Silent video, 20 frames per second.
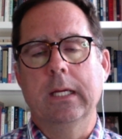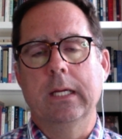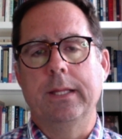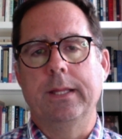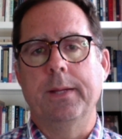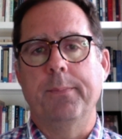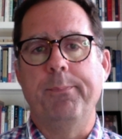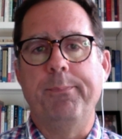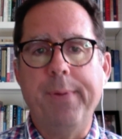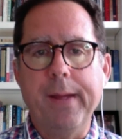
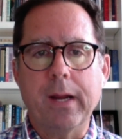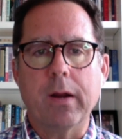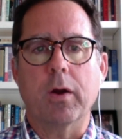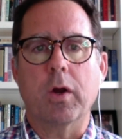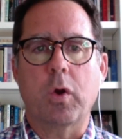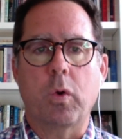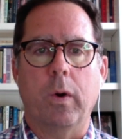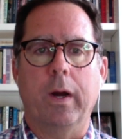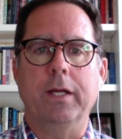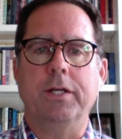The bigger
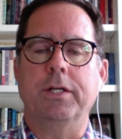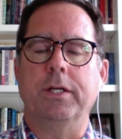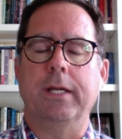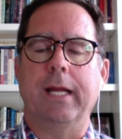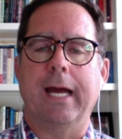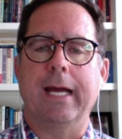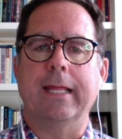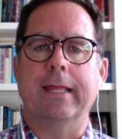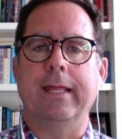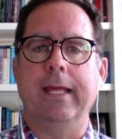question,
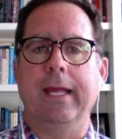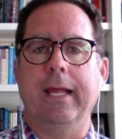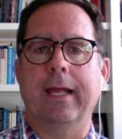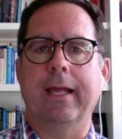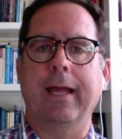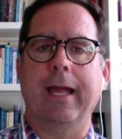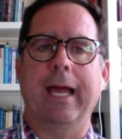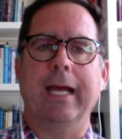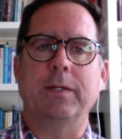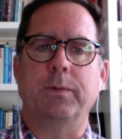I
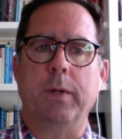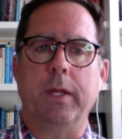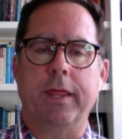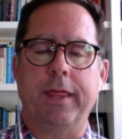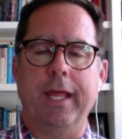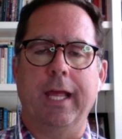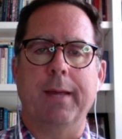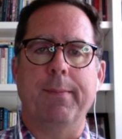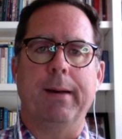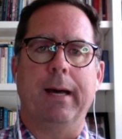think, as we
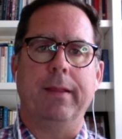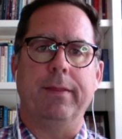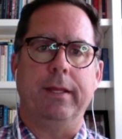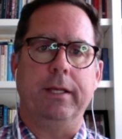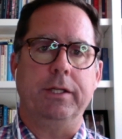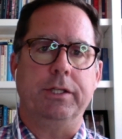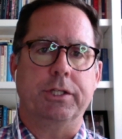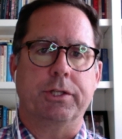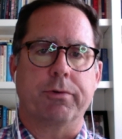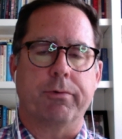think about
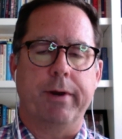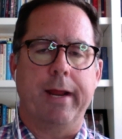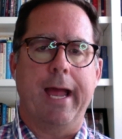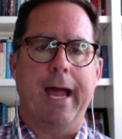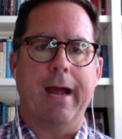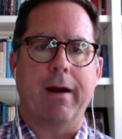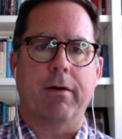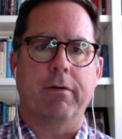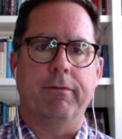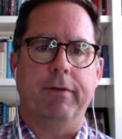these three
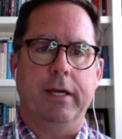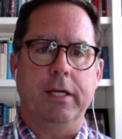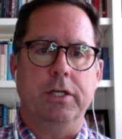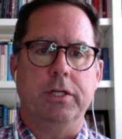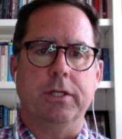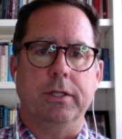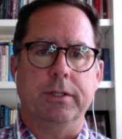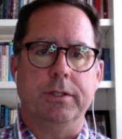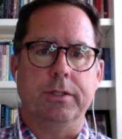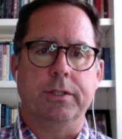
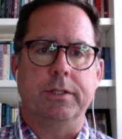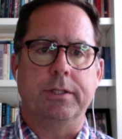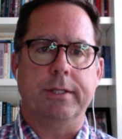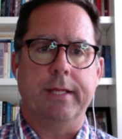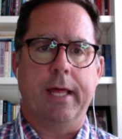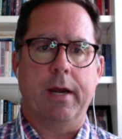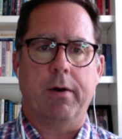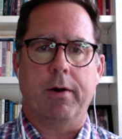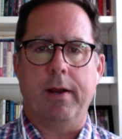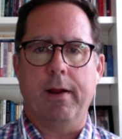aggravations
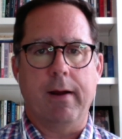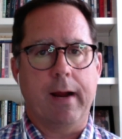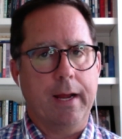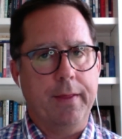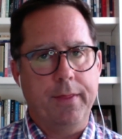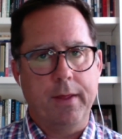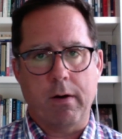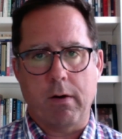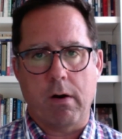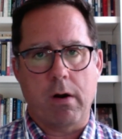that are here,
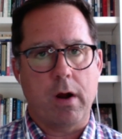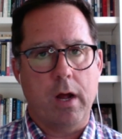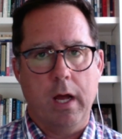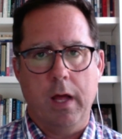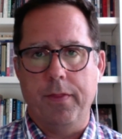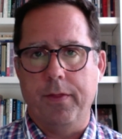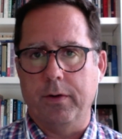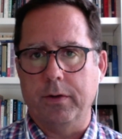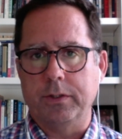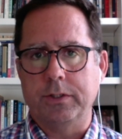and there are
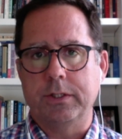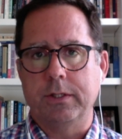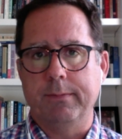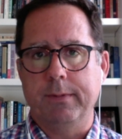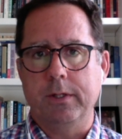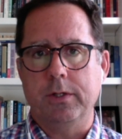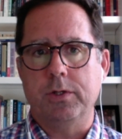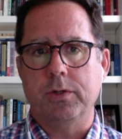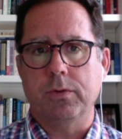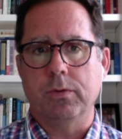others to
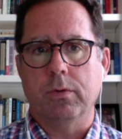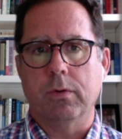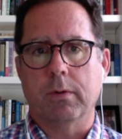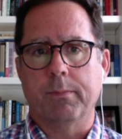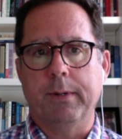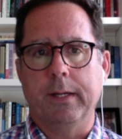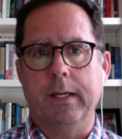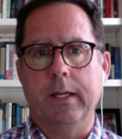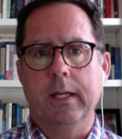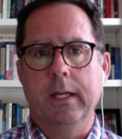be sure,
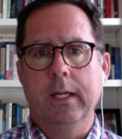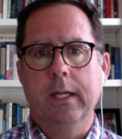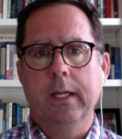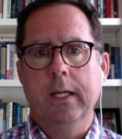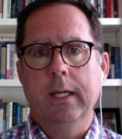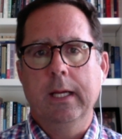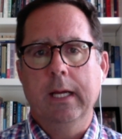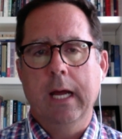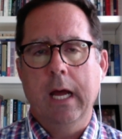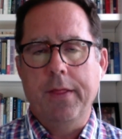but
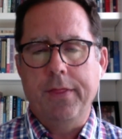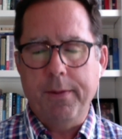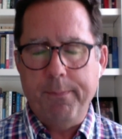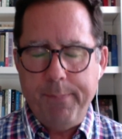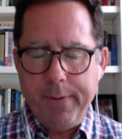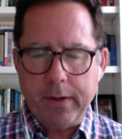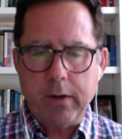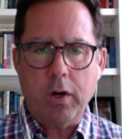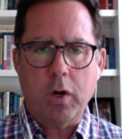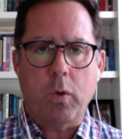the
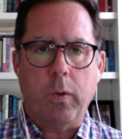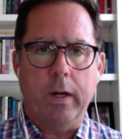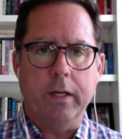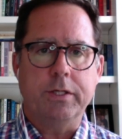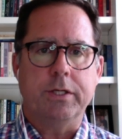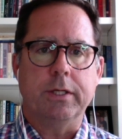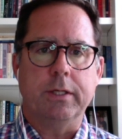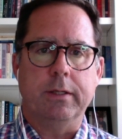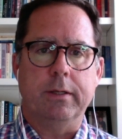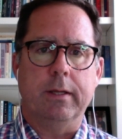bigger
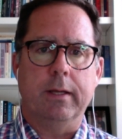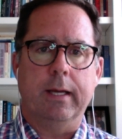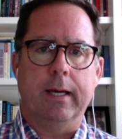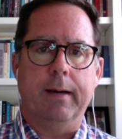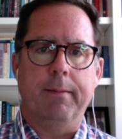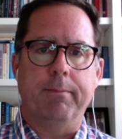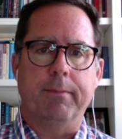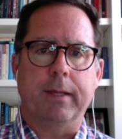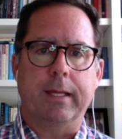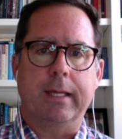question
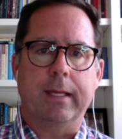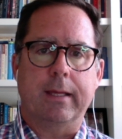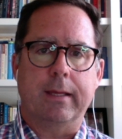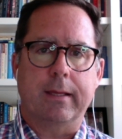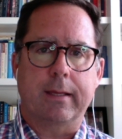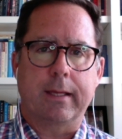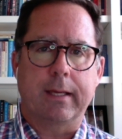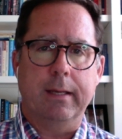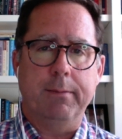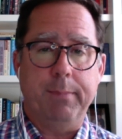um,
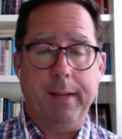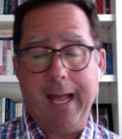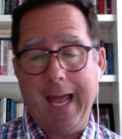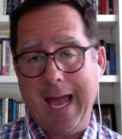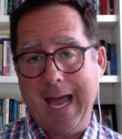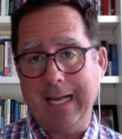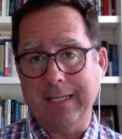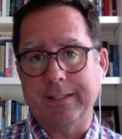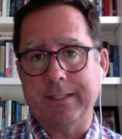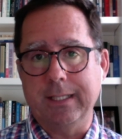can be
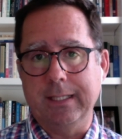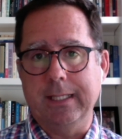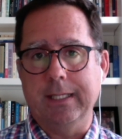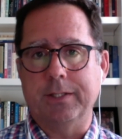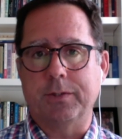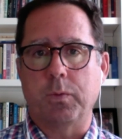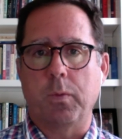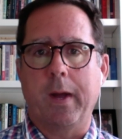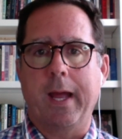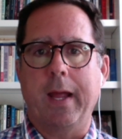asked in
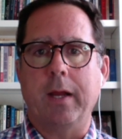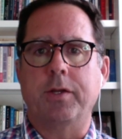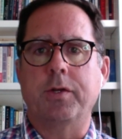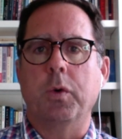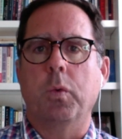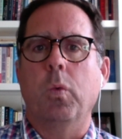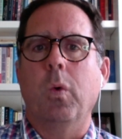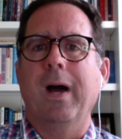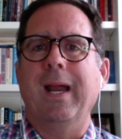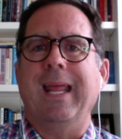this way To
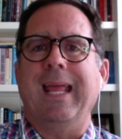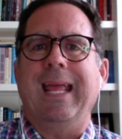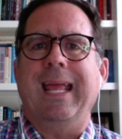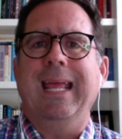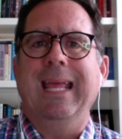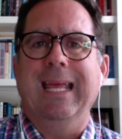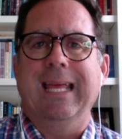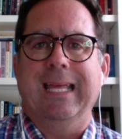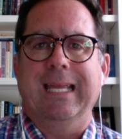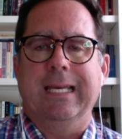what
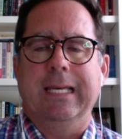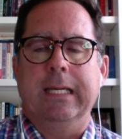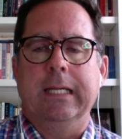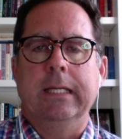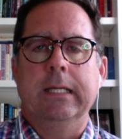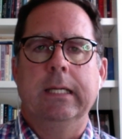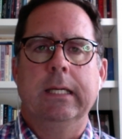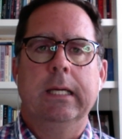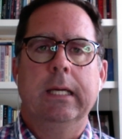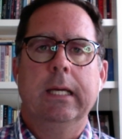end
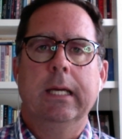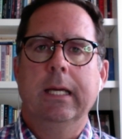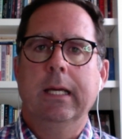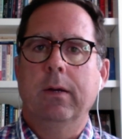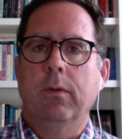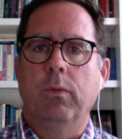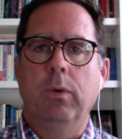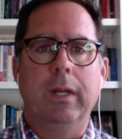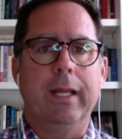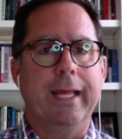
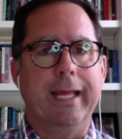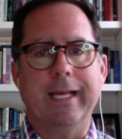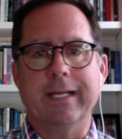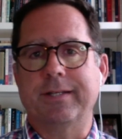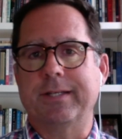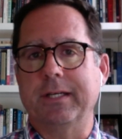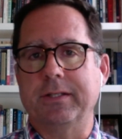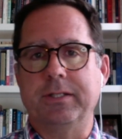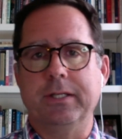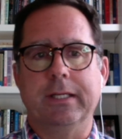really is
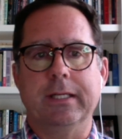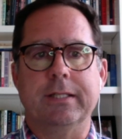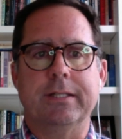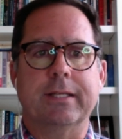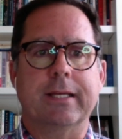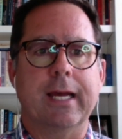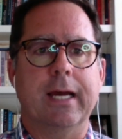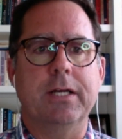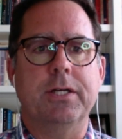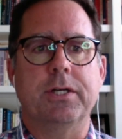such a
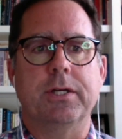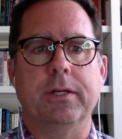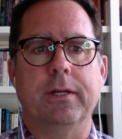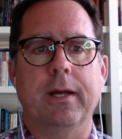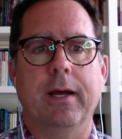discussion